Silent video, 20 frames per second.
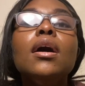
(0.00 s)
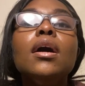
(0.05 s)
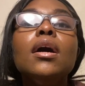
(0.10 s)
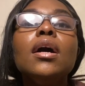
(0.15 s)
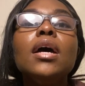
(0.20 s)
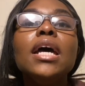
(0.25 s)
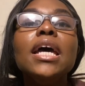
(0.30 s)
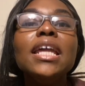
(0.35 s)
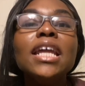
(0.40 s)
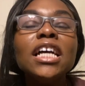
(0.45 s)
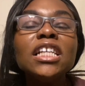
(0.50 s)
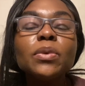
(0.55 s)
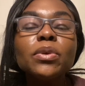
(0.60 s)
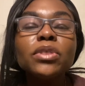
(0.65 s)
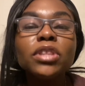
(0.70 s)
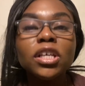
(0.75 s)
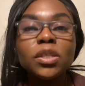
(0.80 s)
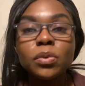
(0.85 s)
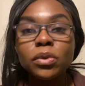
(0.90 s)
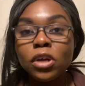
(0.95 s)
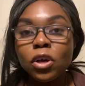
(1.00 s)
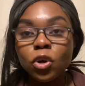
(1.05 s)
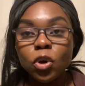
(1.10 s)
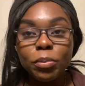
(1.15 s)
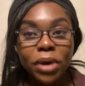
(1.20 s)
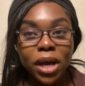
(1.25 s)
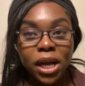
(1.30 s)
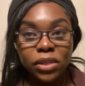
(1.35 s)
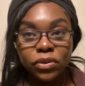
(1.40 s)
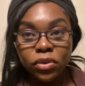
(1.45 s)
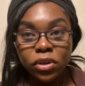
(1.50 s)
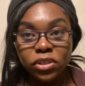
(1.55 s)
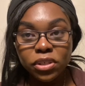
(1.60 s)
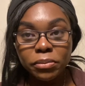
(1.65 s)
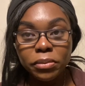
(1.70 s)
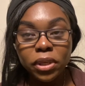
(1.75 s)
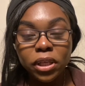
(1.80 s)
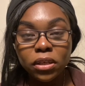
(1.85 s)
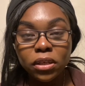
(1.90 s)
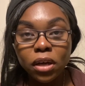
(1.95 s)
It ends with us will not go past $200
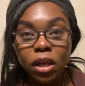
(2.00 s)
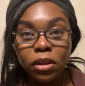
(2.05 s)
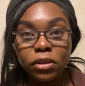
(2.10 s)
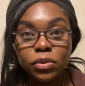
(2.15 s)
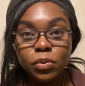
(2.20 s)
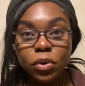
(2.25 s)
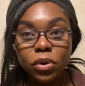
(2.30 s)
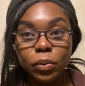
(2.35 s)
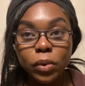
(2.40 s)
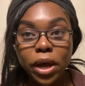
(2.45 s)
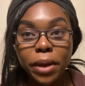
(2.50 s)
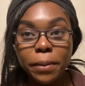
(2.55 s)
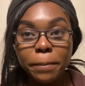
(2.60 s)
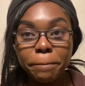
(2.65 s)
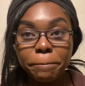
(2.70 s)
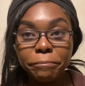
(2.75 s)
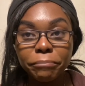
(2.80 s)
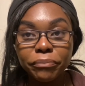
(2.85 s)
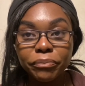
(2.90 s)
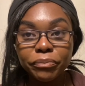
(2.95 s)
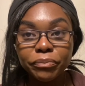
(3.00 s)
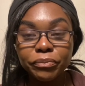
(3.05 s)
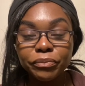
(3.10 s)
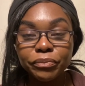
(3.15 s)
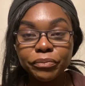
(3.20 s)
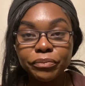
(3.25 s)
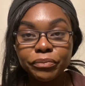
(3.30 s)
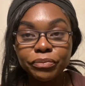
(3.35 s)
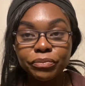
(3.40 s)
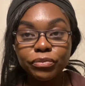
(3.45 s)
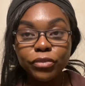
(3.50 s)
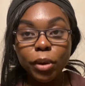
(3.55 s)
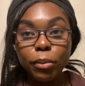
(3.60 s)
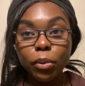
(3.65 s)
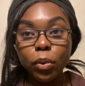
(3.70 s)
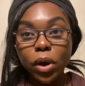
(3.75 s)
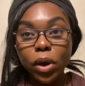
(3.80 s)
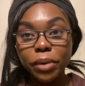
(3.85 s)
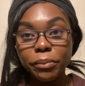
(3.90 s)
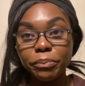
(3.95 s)
million worldwide.
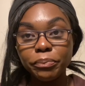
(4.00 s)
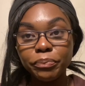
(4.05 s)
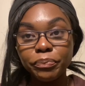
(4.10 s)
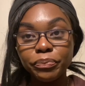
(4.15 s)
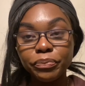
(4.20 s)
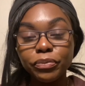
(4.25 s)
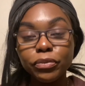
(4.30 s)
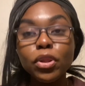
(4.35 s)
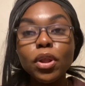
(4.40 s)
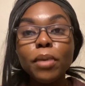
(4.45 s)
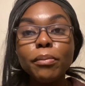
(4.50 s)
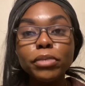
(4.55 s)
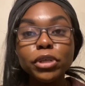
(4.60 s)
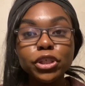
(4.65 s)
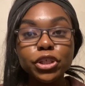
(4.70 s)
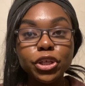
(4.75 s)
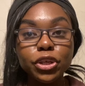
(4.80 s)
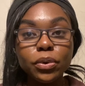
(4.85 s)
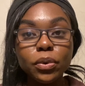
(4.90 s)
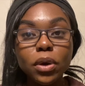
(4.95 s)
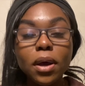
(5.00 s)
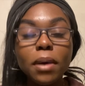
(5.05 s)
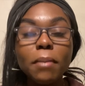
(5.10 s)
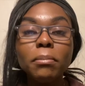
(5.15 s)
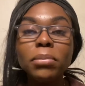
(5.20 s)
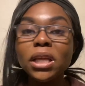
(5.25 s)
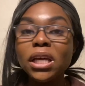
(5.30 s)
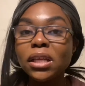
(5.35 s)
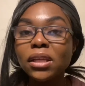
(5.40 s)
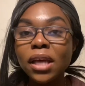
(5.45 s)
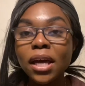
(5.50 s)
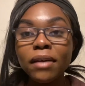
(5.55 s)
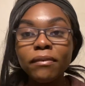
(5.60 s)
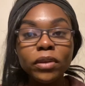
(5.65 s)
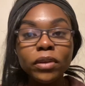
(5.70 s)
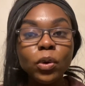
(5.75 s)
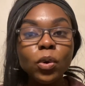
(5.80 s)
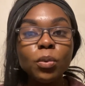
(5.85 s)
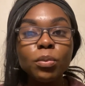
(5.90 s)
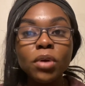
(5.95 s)
Number one. Number two, Blake
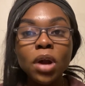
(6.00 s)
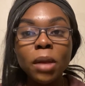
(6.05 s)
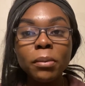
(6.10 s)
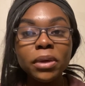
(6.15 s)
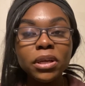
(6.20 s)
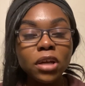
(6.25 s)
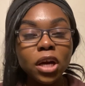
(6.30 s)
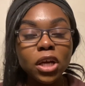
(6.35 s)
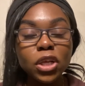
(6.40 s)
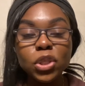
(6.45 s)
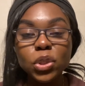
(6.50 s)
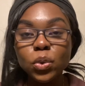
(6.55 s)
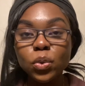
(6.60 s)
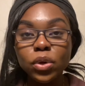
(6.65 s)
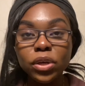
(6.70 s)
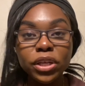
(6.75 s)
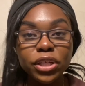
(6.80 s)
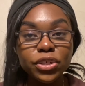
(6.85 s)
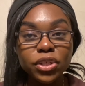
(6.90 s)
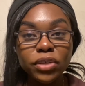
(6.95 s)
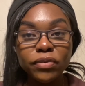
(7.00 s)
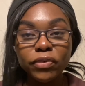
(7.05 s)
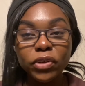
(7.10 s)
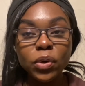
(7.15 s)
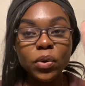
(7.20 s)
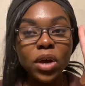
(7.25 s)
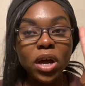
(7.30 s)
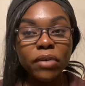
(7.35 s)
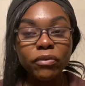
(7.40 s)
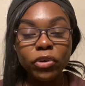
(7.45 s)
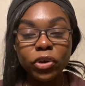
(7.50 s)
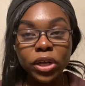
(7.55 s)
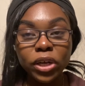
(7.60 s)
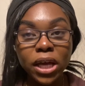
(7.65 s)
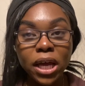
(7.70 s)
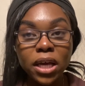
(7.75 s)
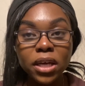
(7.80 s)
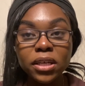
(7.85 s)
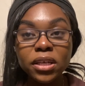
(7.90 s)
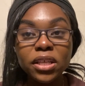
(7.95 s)
Lively will probably not do an interview ever
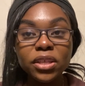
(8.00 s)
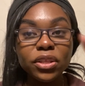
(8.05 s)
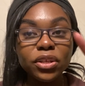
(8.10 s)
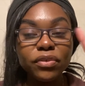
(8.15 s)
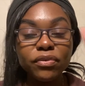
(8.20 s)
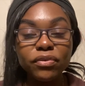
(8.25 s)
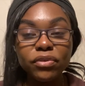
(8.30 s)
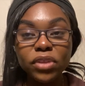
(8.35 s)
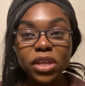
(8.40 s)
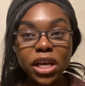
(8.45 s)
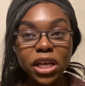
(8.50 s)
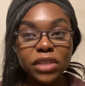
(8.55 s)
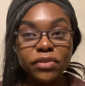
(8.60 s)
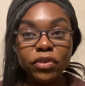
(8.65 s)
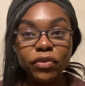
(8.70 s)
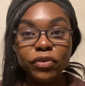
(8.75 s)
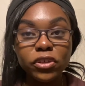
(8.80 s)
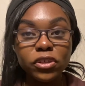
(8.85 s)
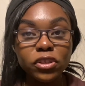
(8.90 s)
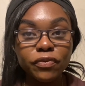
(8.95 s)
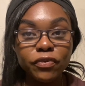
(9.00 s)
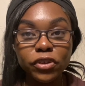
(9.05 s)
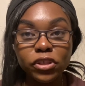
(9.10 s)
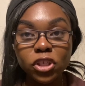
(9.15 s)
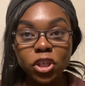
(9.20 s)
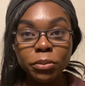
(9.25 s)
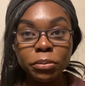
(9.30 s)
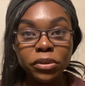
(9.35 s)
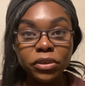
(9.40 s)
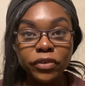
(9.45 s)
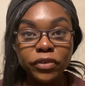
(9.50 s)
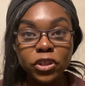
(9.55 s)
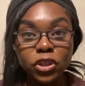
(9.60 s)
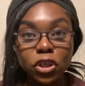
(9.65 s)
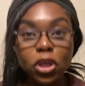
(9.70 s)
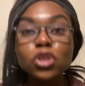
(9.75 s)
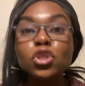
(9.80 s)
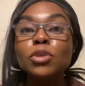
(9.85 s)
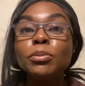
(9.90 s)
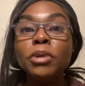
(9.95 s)
again in the next foreseeable
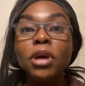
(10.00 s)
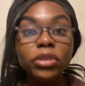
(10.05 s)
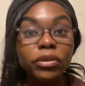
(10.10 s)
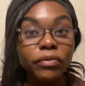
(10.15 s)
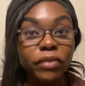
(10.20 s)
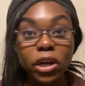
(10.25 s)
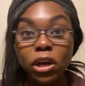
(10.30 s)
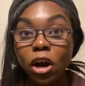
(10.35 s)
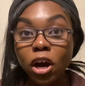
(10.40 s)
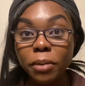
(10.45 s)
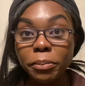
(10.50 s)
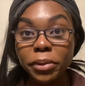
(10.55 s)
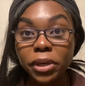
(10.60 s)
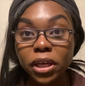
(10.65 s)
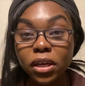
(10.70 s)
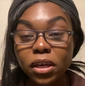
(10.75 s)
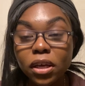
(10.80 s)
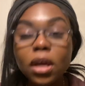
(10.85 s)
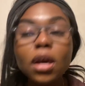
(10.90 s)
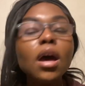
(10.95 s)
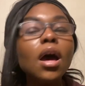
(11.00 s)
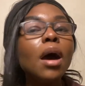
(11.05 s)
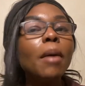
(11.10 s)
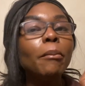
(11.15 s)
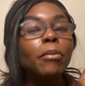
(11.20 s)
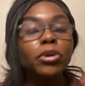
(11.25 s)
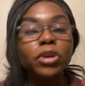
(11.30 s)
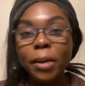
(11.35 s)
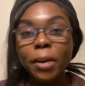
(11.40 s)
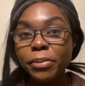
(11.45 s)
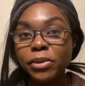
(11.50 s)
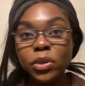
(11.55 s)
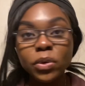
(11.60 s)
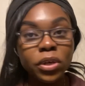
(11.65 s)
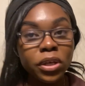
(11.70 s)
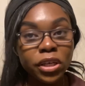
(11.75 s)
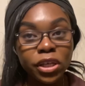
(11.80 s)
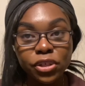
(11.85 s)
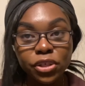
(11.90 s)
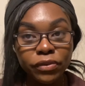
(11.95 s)
future. She'll be on the red carpet, but not be
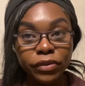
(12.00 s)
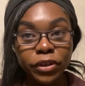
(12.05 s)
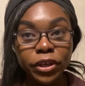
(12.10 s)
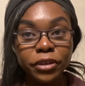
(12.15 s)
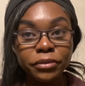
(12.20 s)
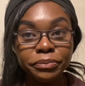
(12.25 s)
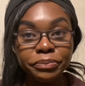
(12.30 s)
doing an interview.